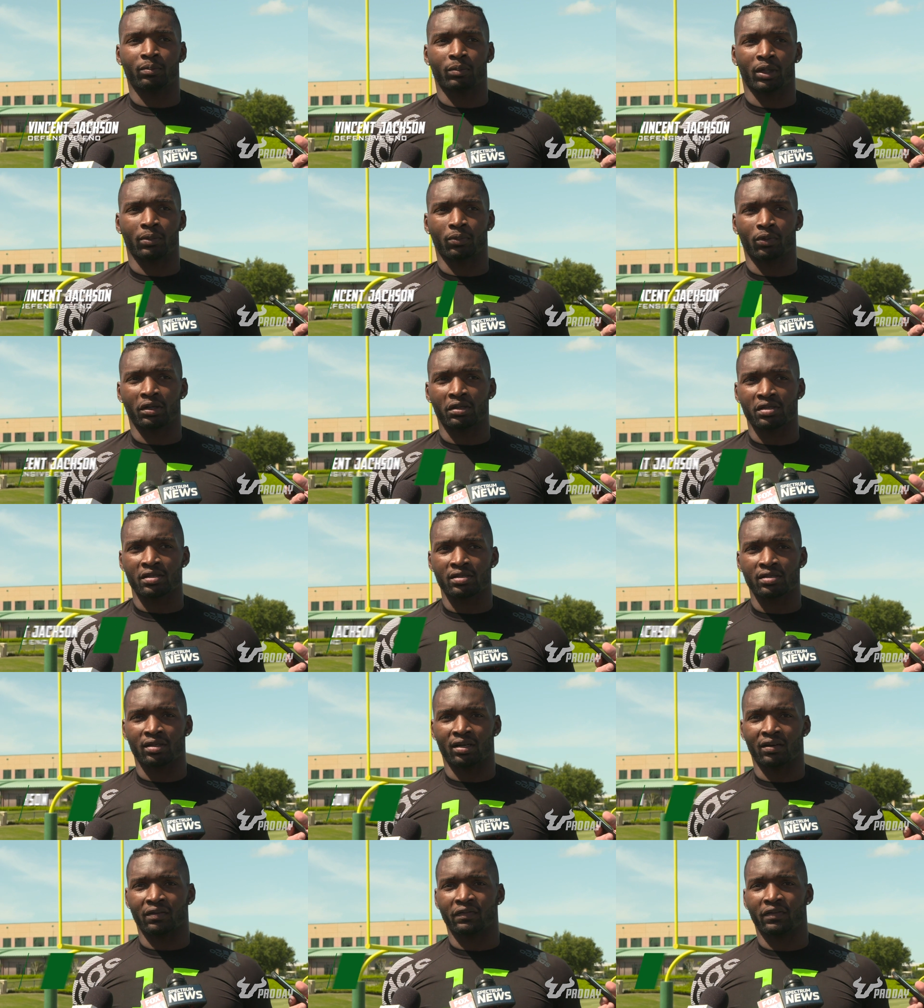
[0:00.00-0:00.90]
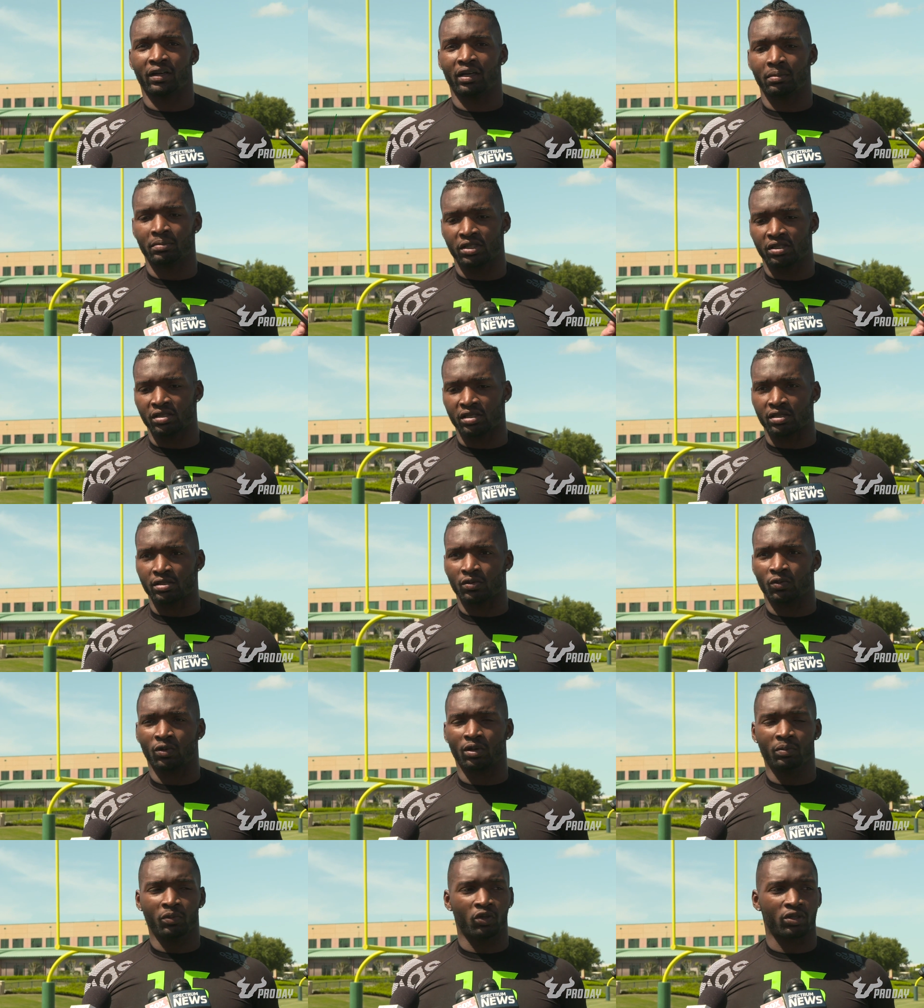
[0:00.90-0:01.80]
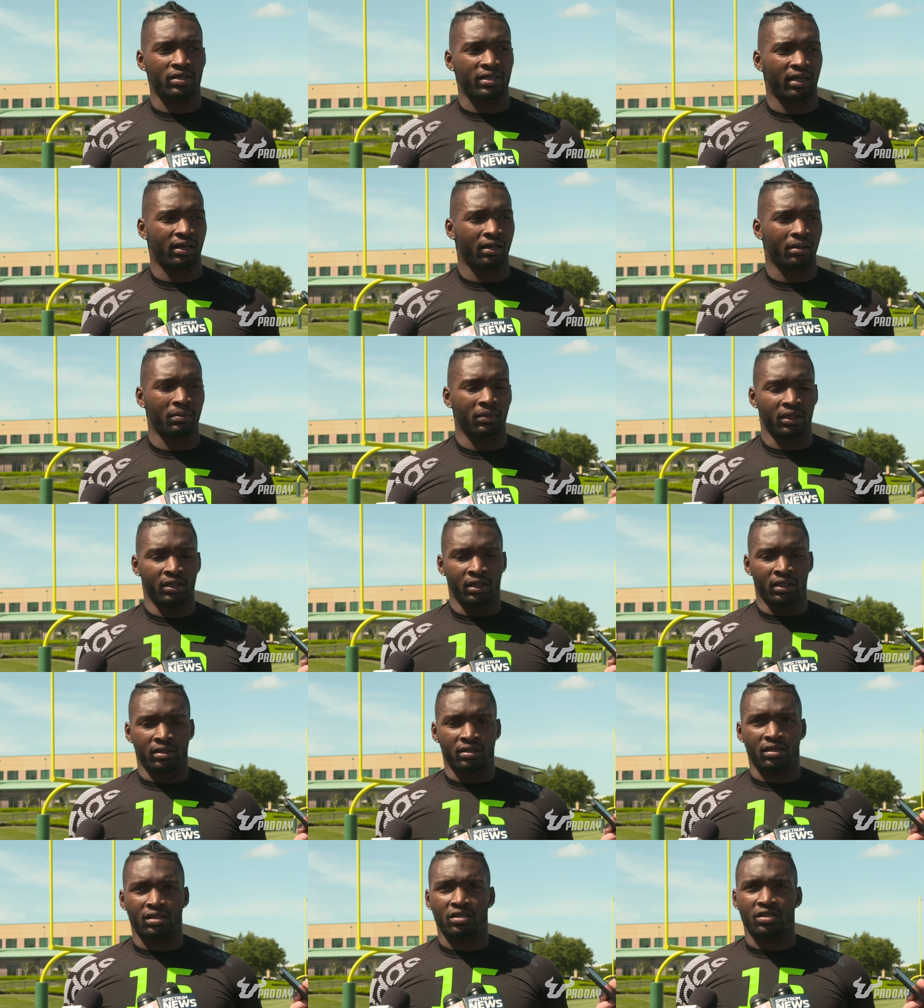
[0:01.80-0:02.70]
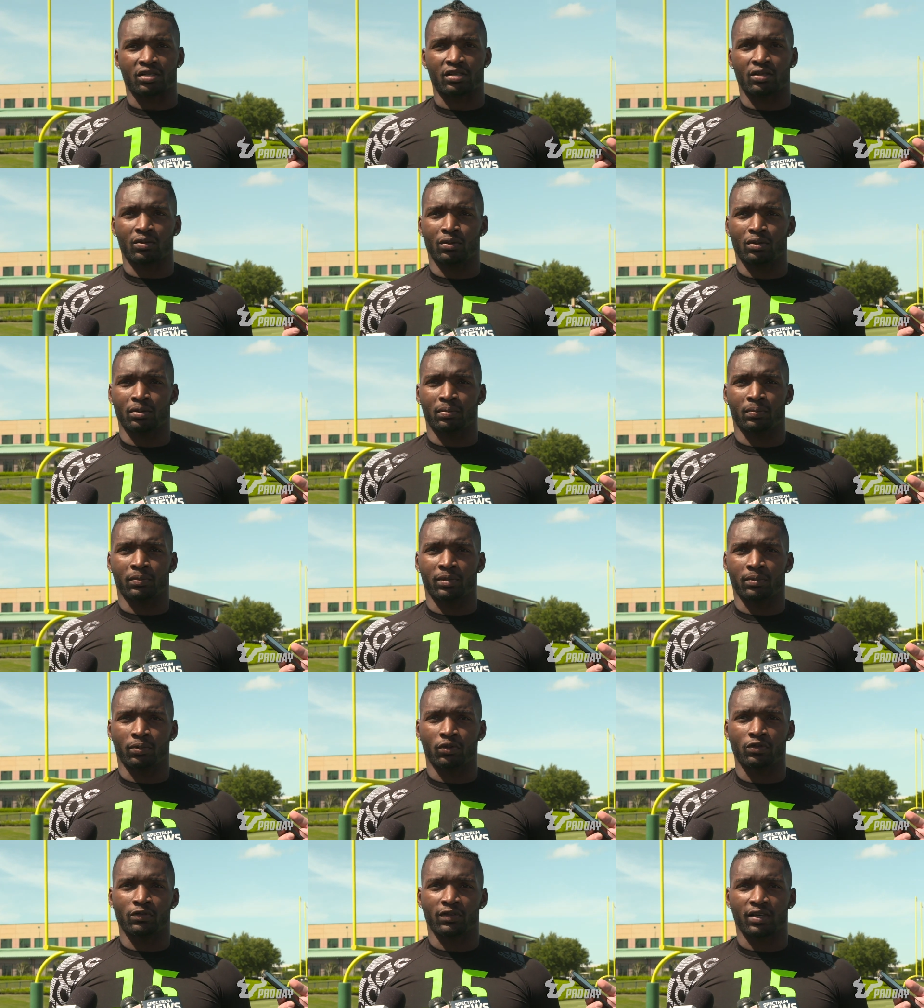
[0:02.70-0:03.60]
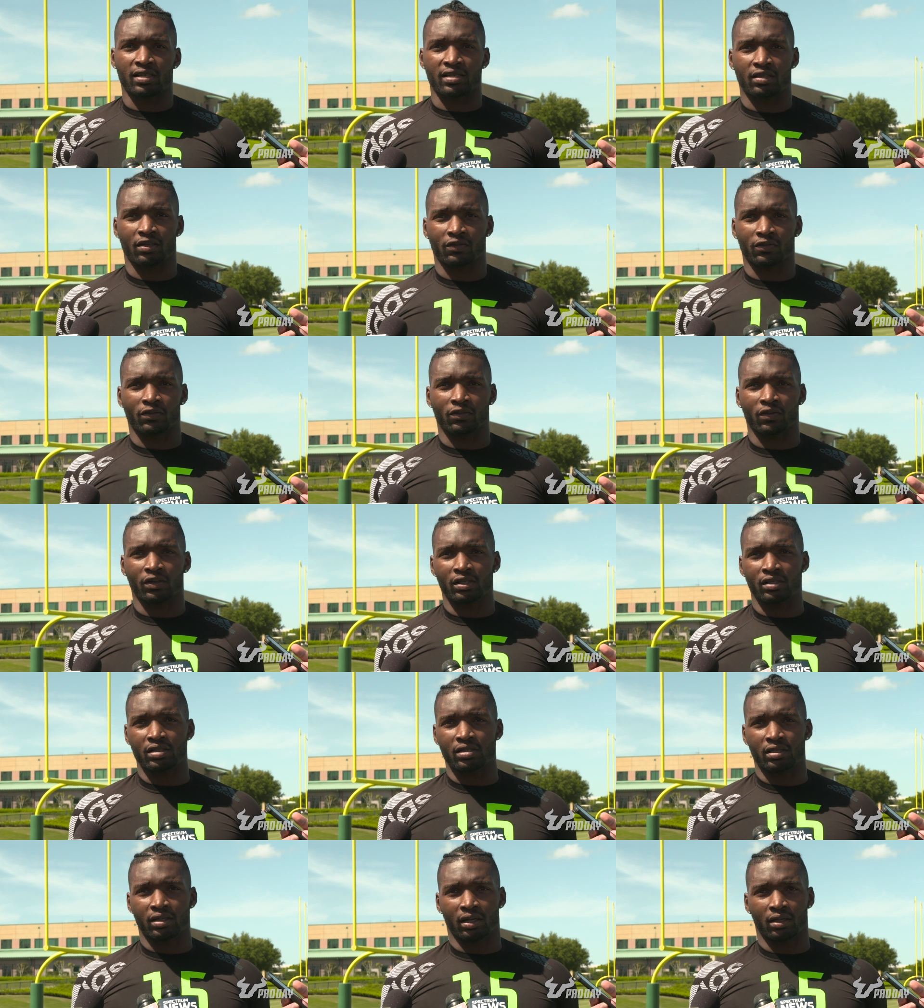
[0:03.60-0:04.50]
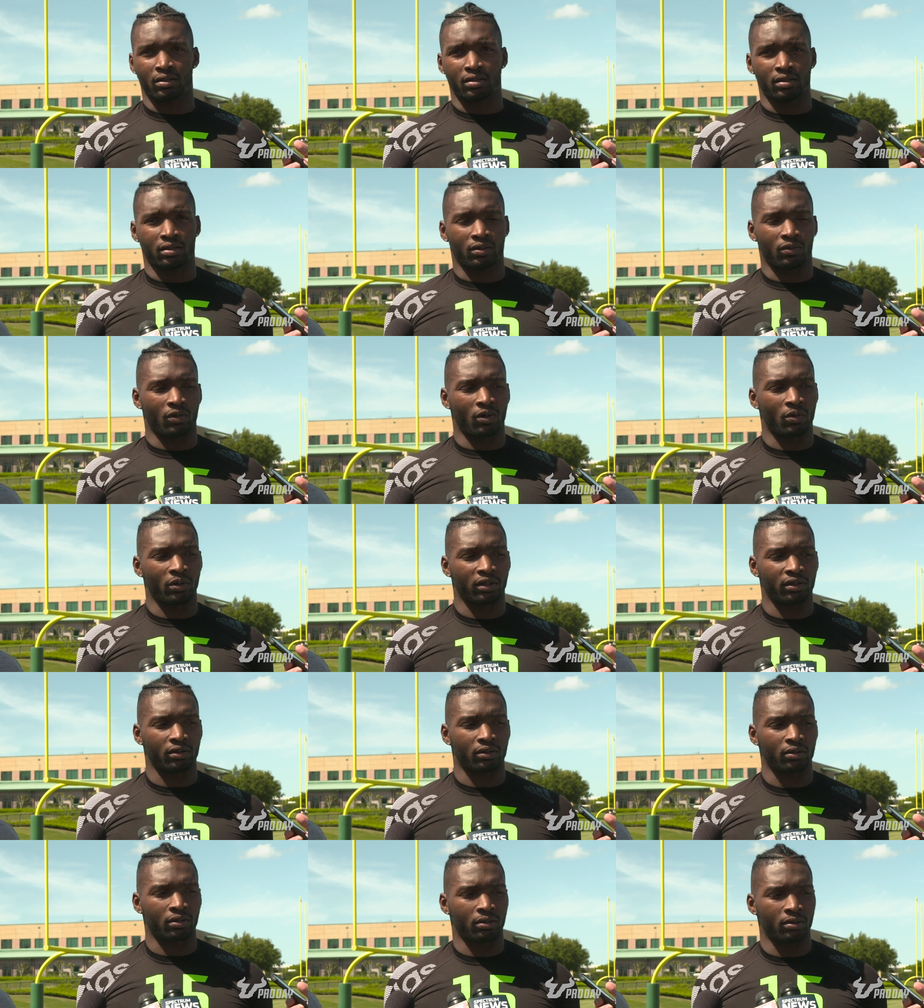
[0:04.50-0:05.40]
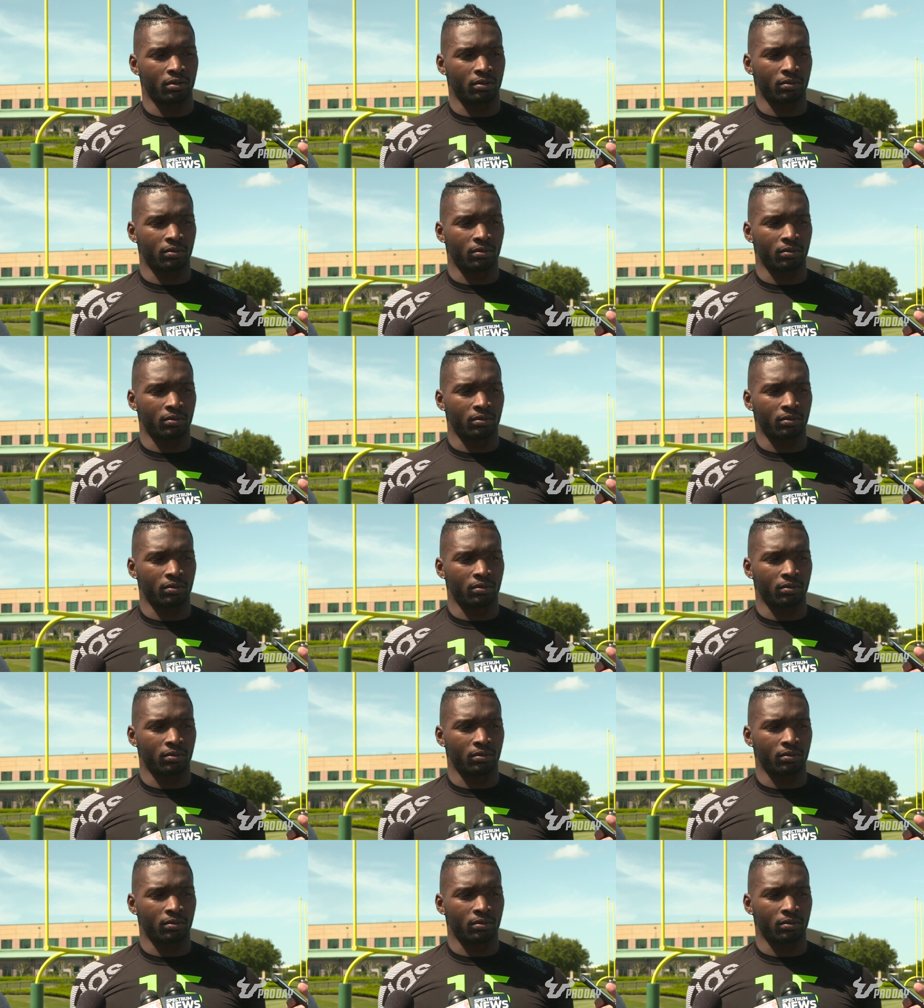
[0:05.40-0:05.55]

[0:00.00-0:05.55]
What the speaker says: my brothers, our family, just one more time, just to show and prove ourselves in front of these scouts and what we can do.